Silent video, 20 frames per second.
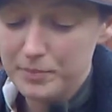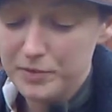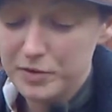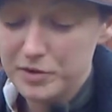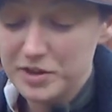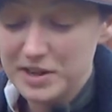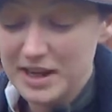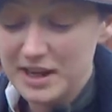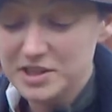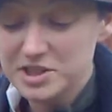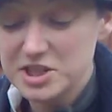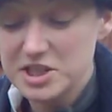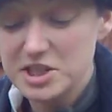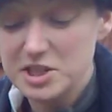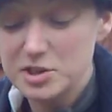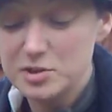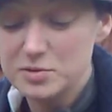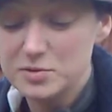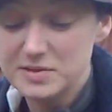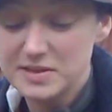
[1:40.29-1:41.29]
You can actually
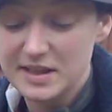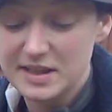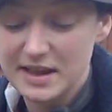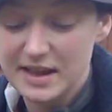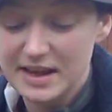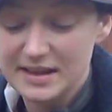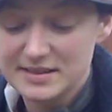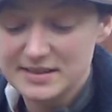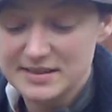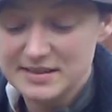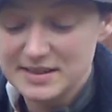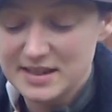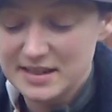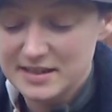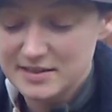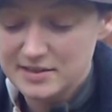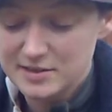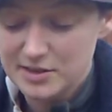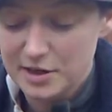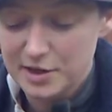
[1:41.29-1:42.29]
use it as a
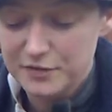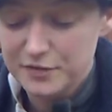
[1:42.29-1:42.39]
tinder.